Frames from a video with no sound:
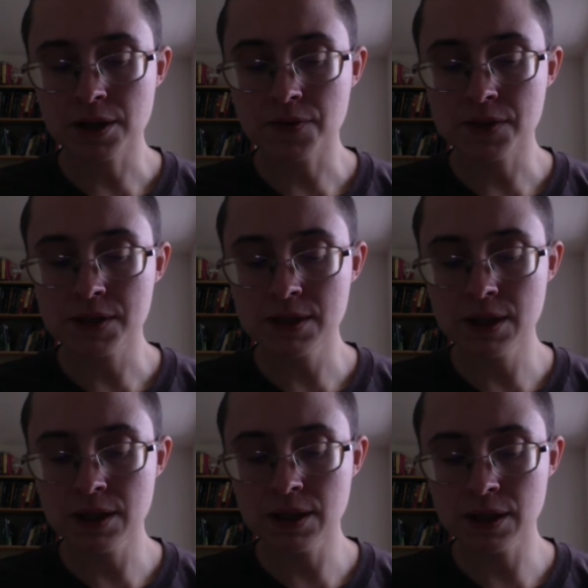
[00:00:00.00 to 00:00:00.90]
have a
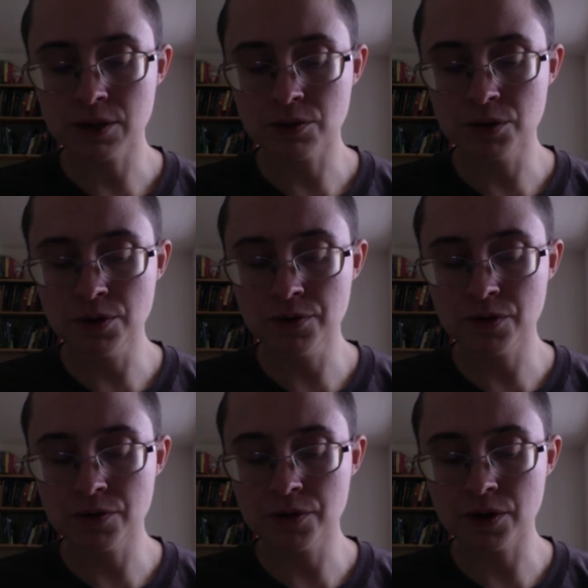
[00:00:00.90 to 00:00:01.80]
ceiling and a roof
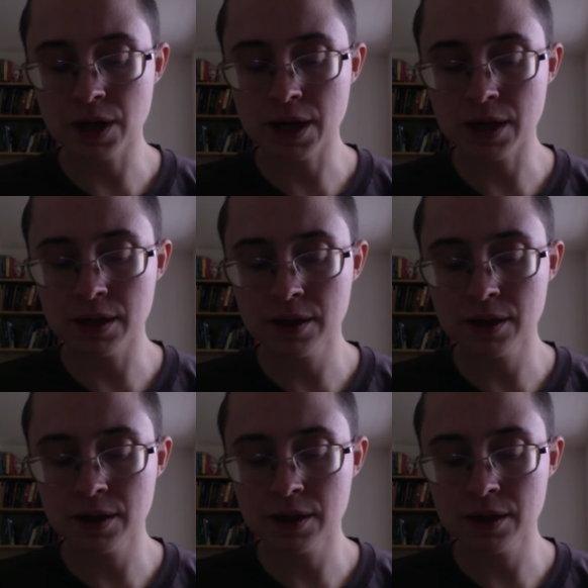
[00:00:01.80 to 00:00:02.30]
over your head.